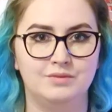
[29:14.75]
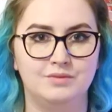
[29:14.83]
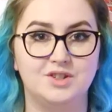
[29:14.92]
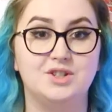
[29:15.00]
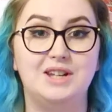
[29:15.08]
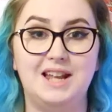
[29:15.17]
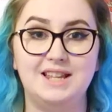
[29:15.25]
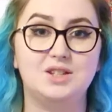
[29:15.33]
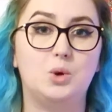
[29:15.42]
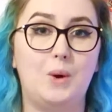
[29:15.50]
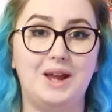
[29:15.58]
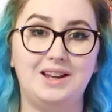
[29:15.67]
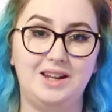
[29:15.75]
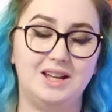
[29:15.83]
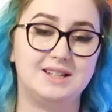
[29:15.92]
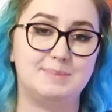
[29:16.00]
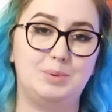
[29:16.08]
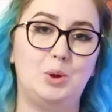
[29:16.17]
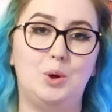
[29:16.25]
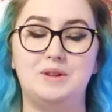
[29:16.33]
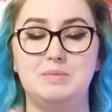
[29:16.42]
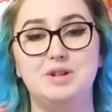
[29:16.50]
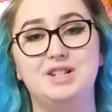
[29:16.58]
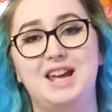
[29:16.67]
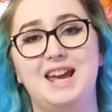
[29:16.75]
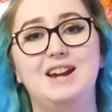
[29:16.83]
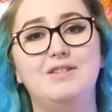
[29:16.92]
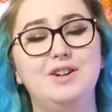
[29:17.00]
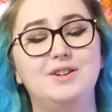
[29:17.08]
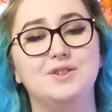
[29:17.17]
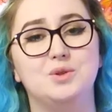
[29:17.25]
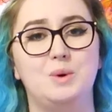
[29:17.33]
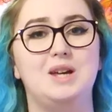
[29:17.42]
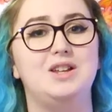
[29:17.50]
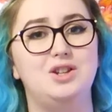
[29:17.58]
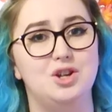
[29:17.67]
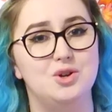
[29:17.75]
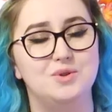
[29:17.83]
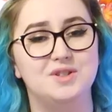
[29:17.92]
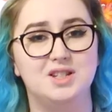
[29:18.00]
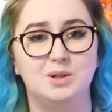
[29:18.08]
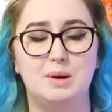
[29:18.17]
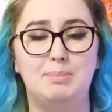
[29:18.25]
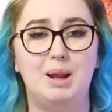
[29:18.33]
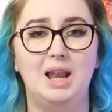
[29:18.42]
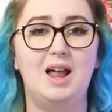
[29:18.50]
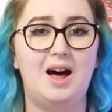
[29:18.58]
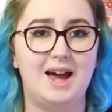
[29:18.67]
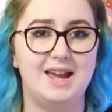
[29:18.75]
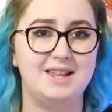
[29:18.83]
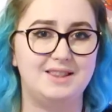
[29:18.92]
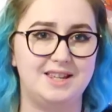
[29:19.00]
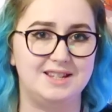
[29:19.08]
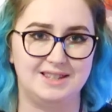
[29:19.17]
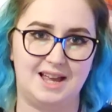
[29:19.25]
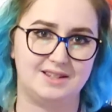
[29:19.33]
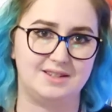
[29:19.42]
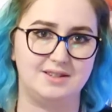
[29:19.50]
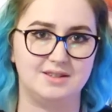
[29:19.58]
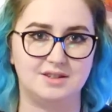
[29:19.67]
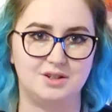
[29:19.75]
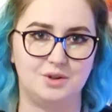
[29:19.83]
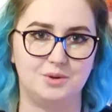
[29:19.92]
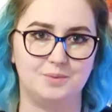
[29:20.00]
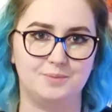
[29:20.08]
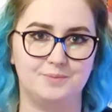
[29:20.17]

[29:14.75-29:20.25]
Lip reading: So let's quickly explore the materials we can use to apply these lessons to.